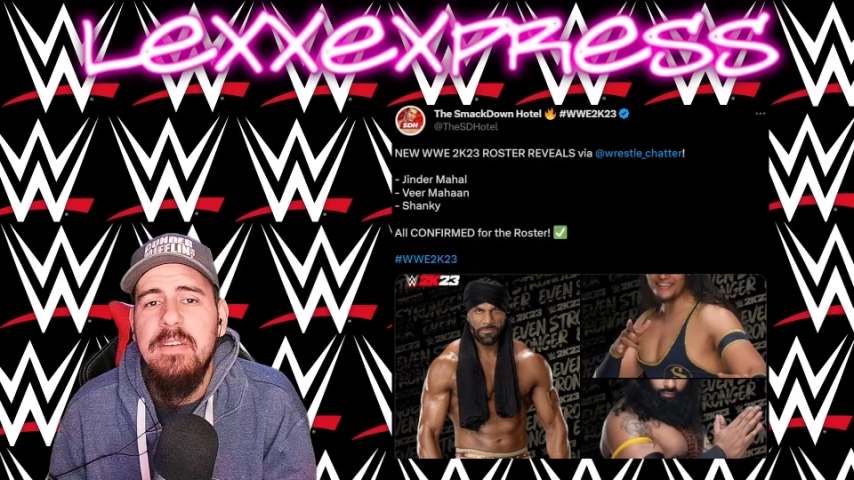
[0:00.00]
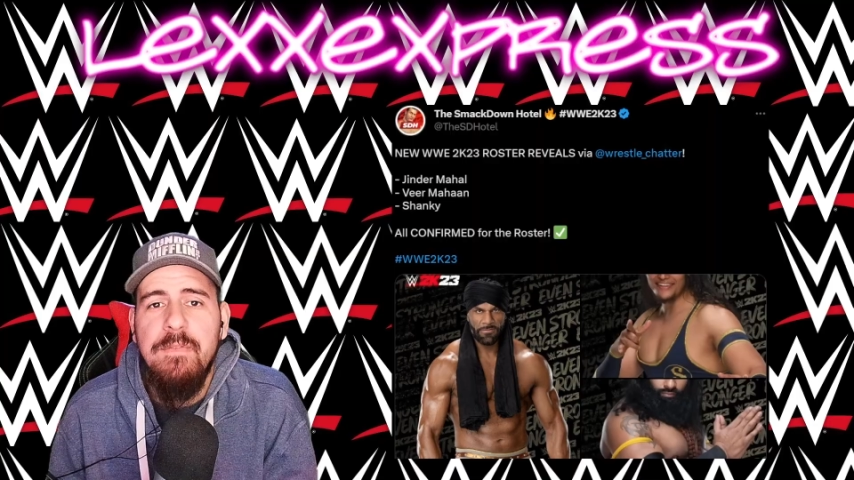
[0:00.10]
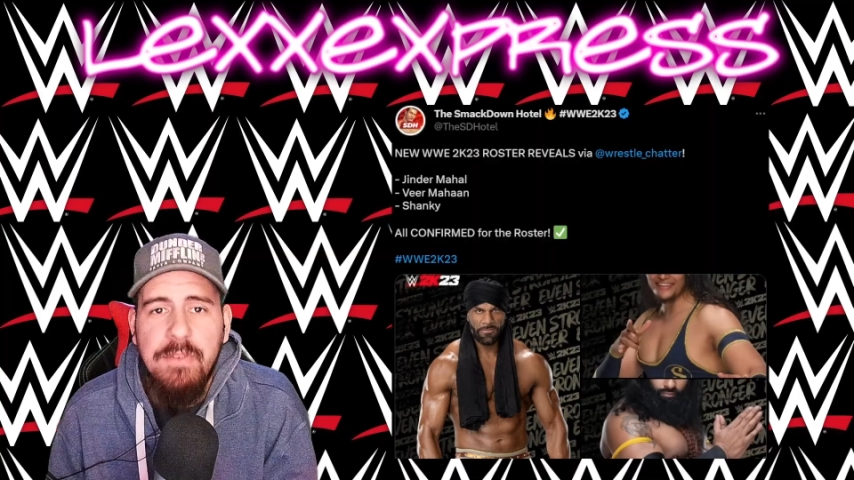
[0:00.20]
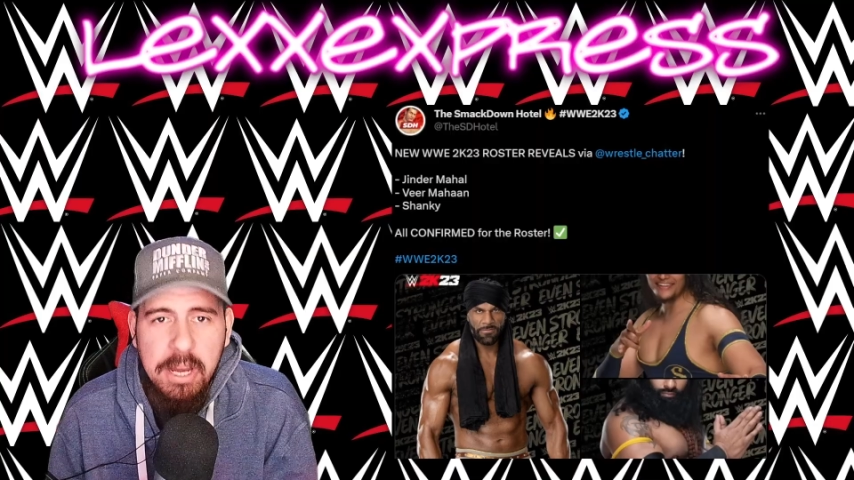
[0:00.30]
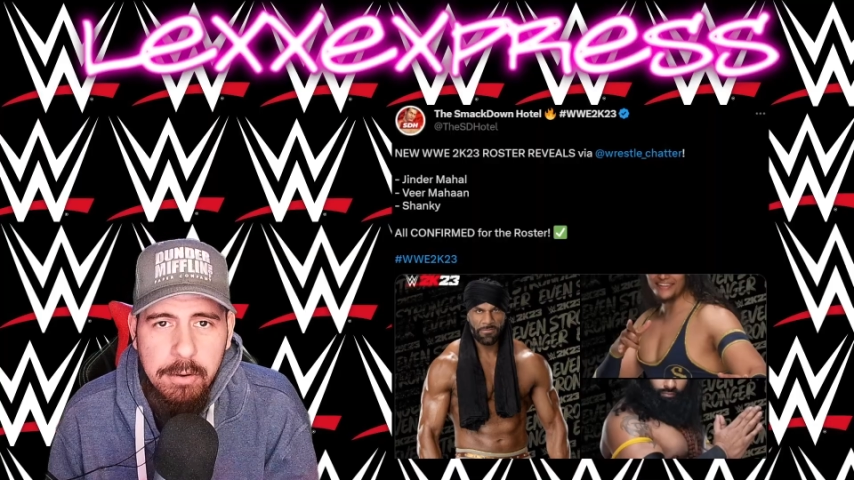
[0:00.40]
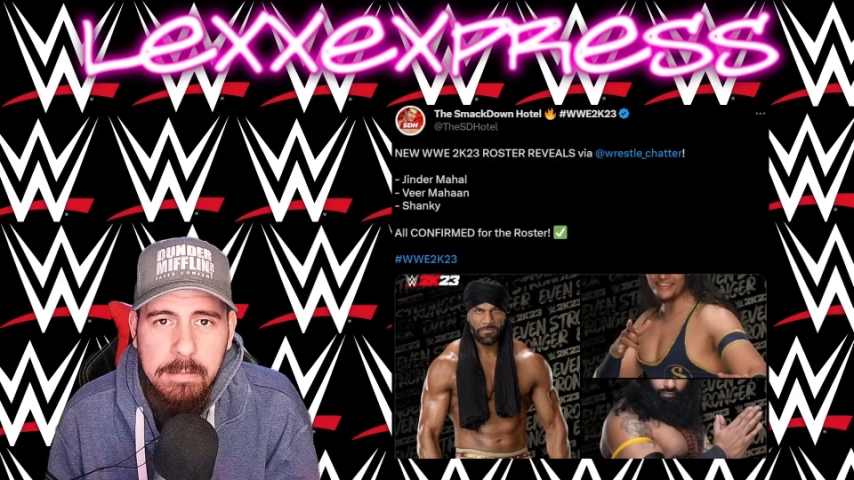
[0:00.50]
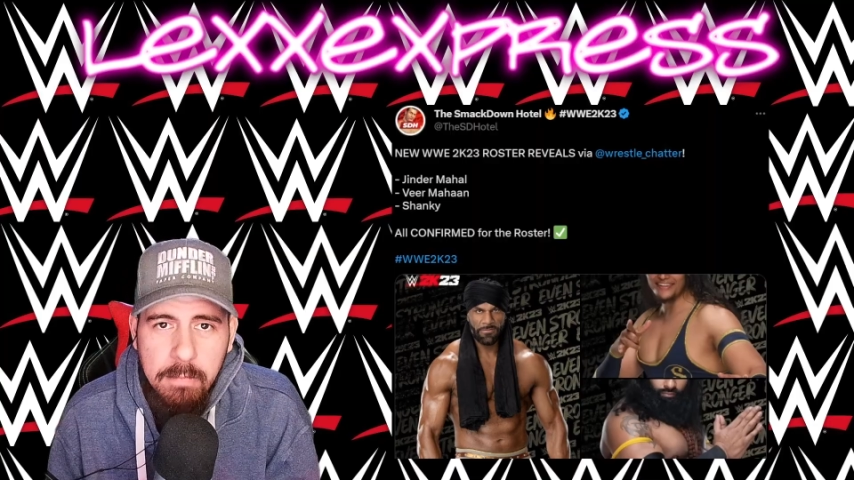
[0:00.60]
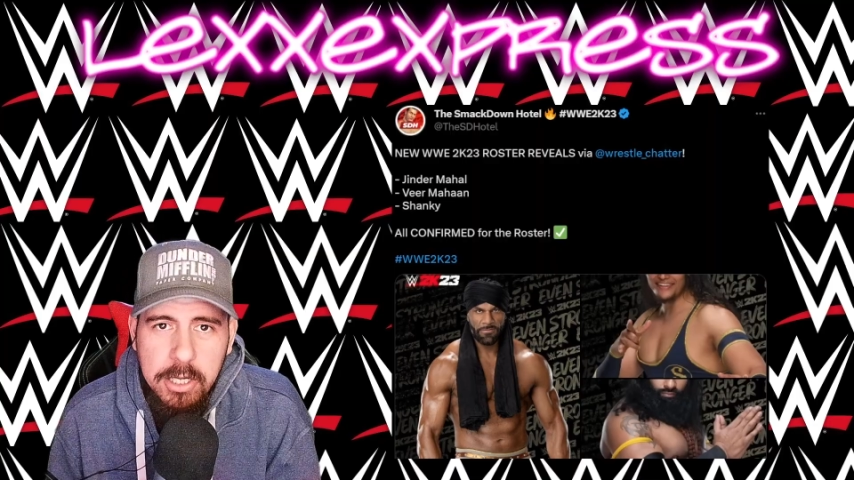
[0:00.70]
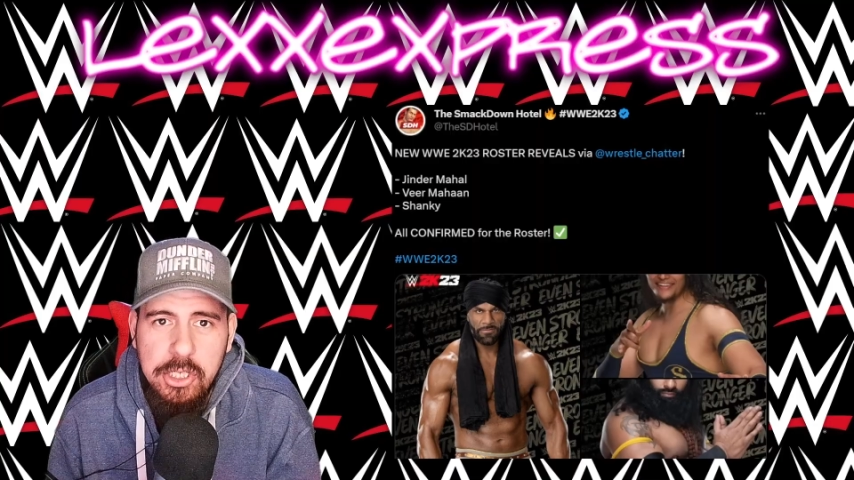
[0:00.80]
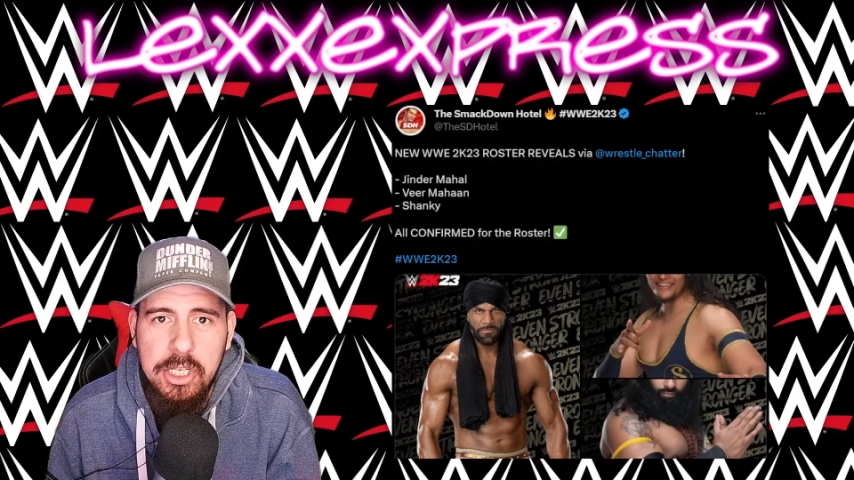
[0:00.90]
very
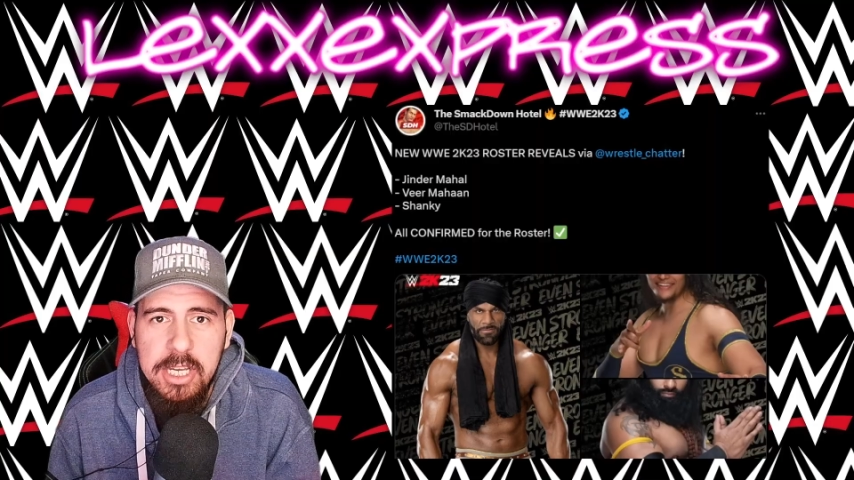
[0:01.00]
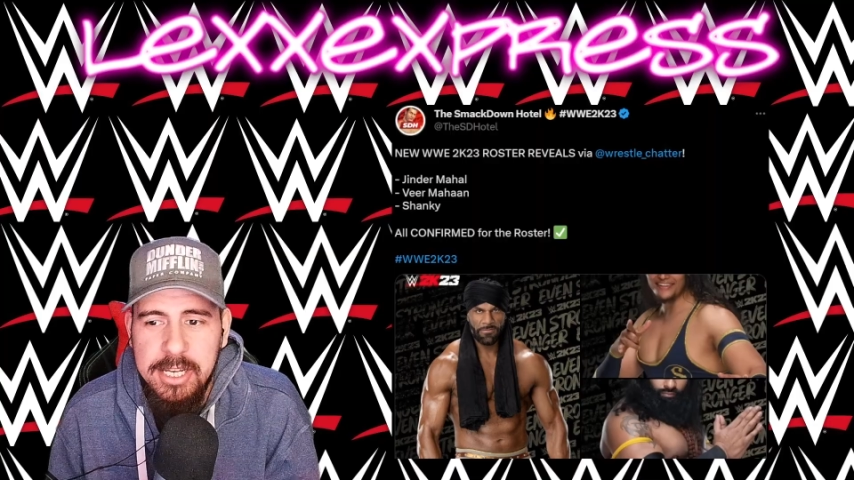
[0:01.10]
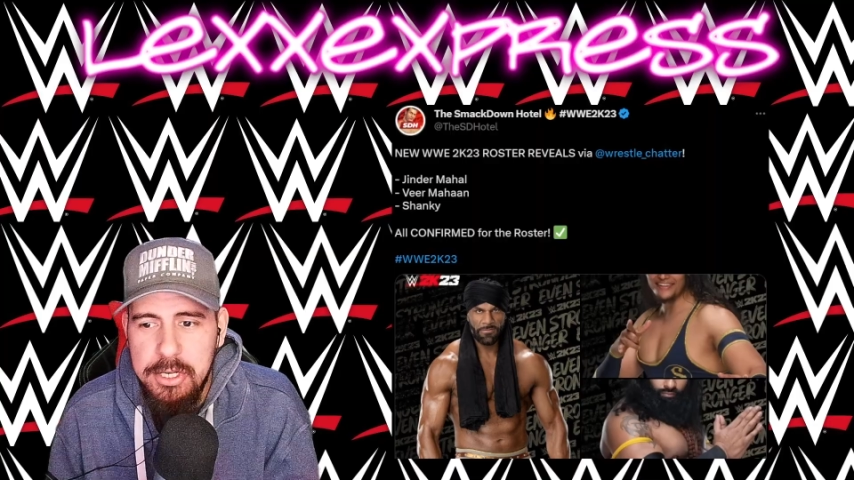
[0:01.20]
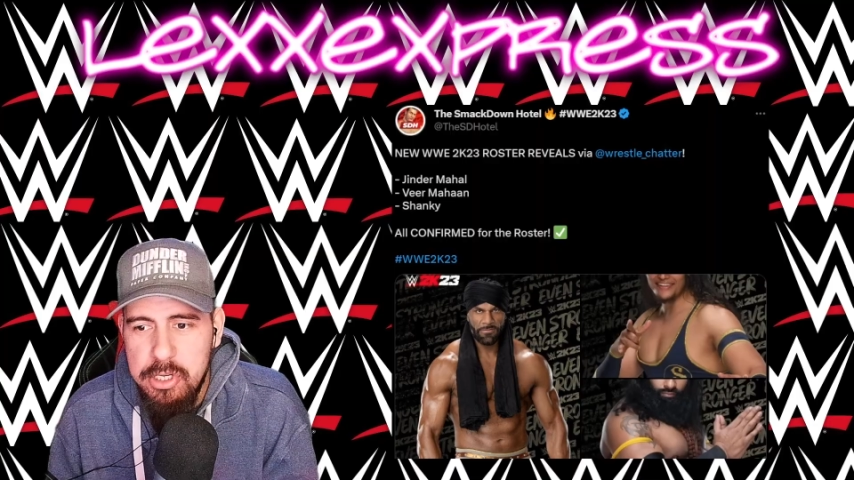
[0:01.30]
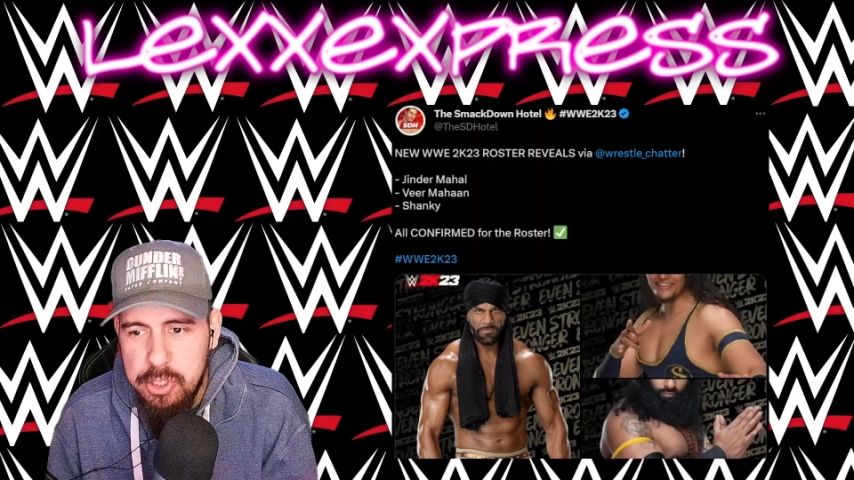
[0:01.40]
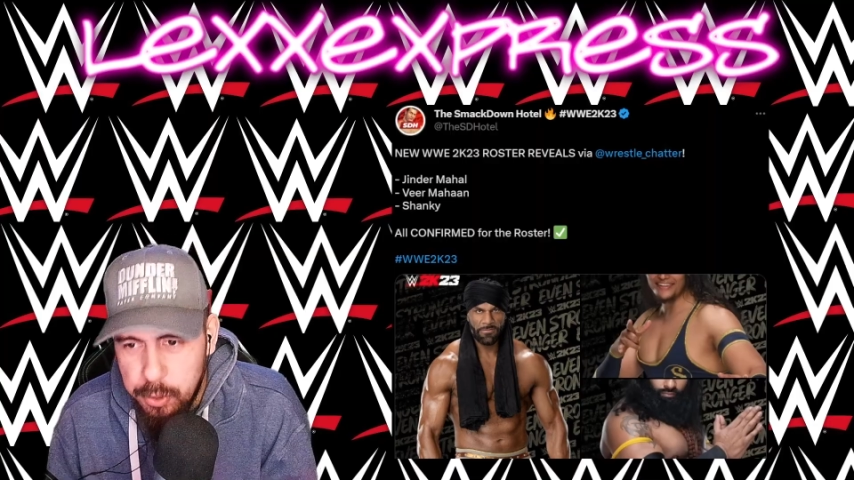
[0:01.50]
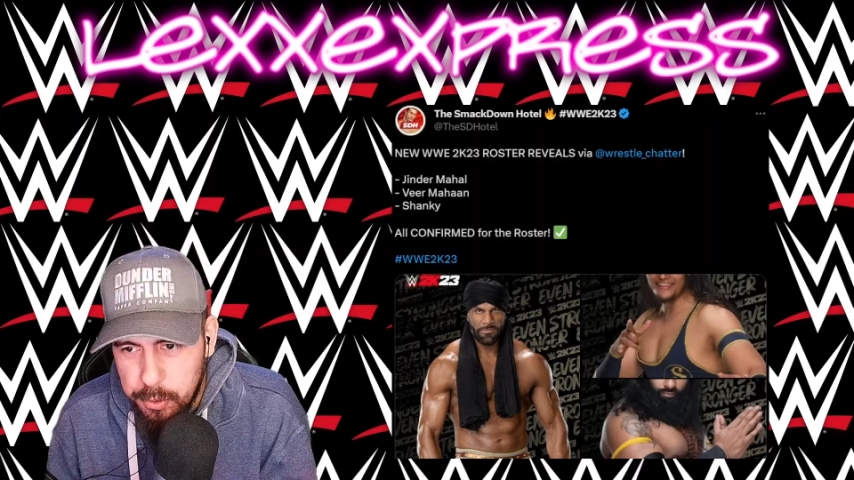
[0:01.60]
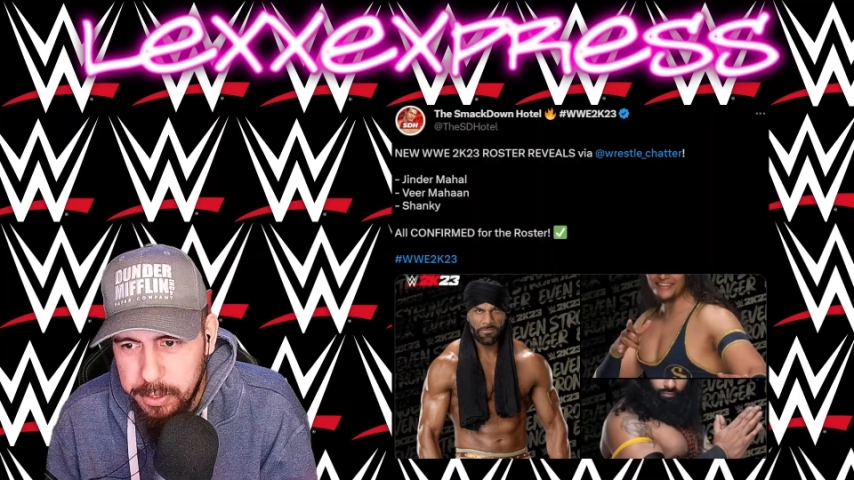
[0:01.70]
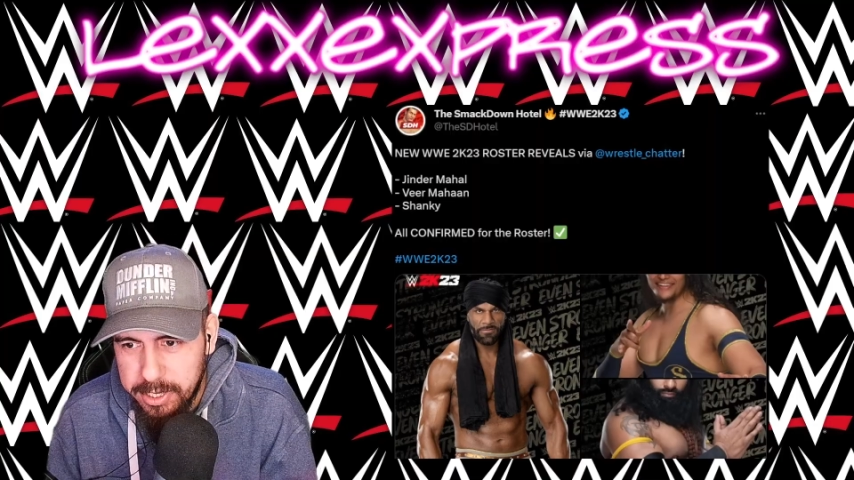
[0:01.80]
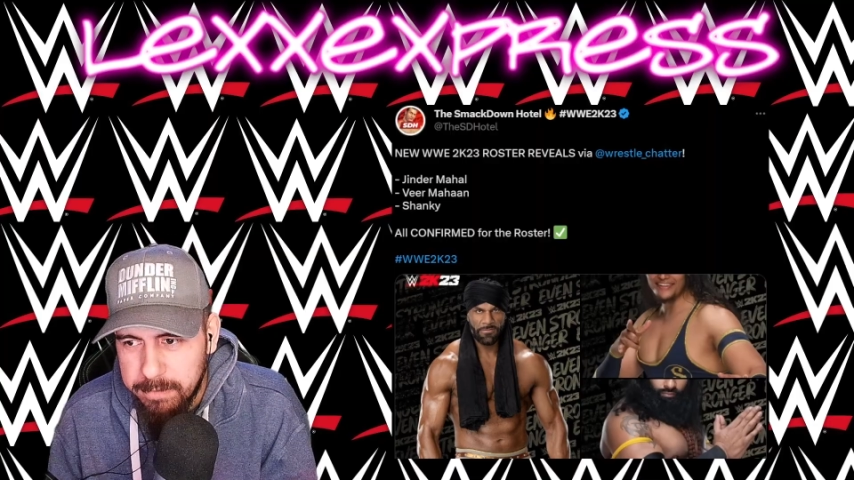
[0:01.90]
much
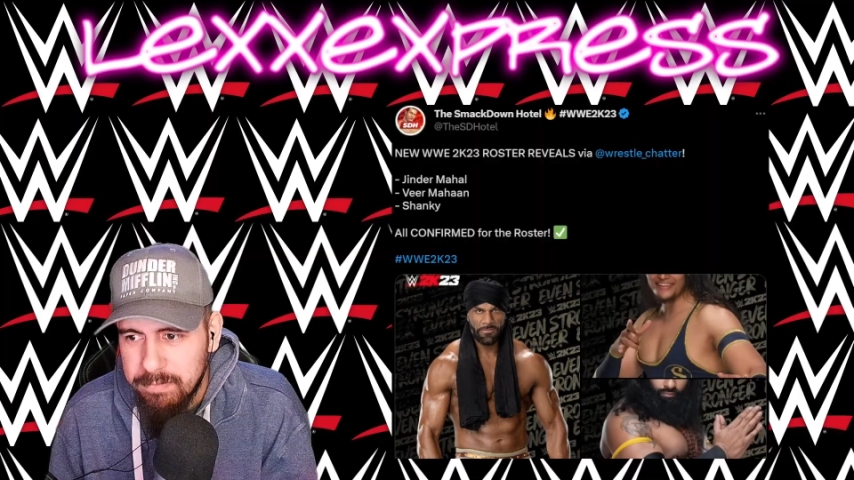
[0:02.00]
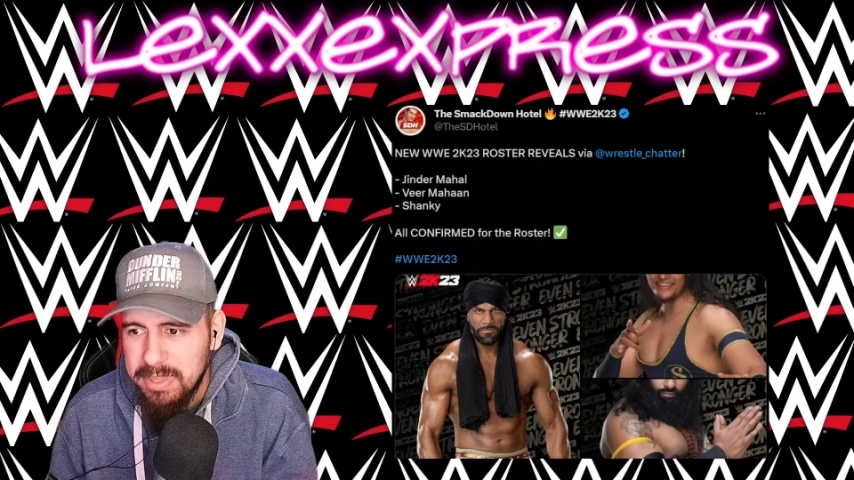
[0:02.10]
enjoy.